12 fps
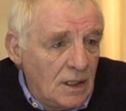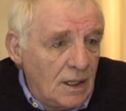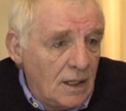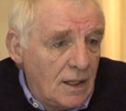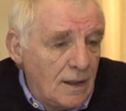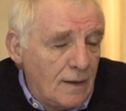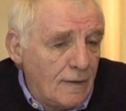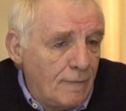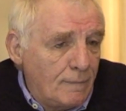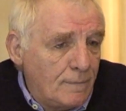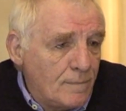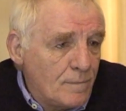He
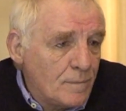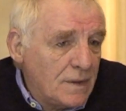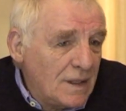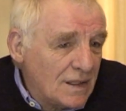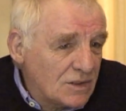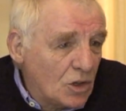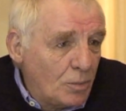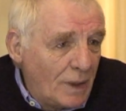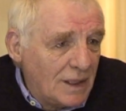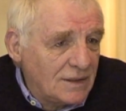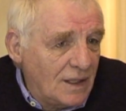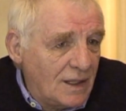has to go
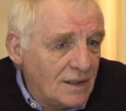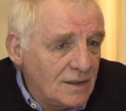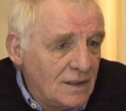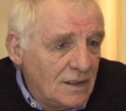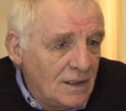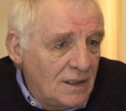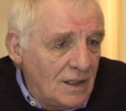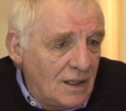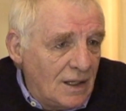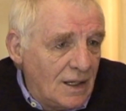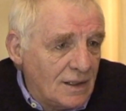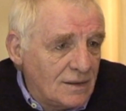back then,
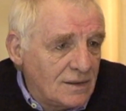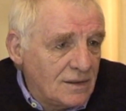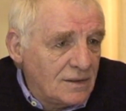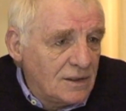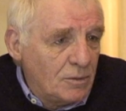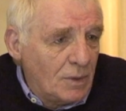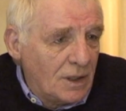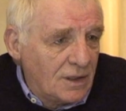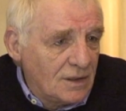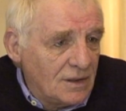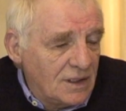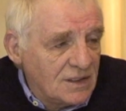and the
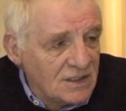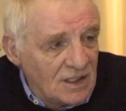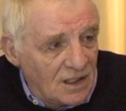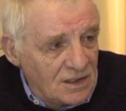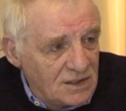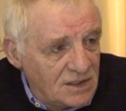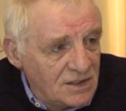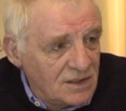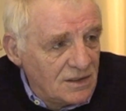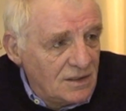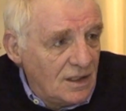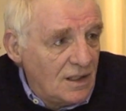American League starts
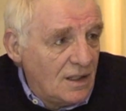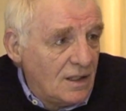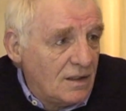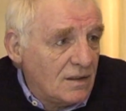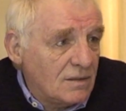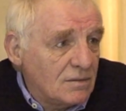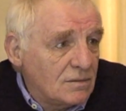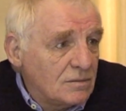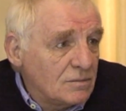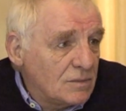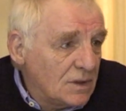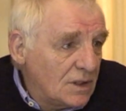
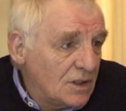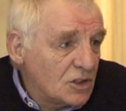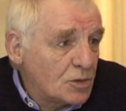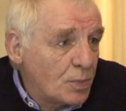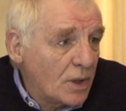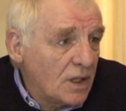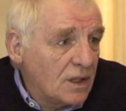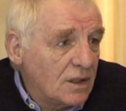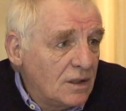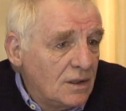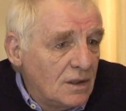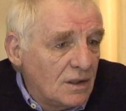in the
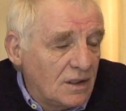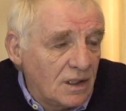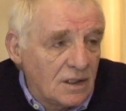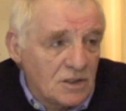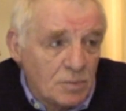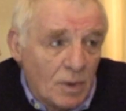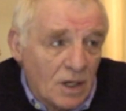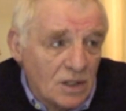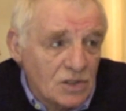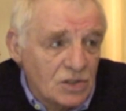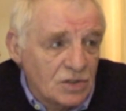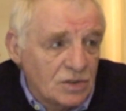spring. I think it's
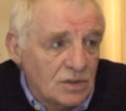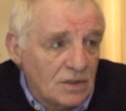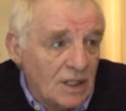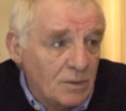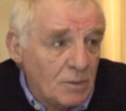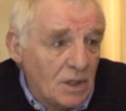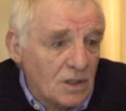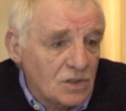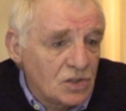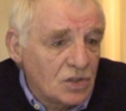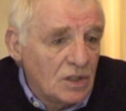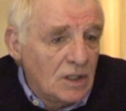March, late
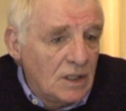March.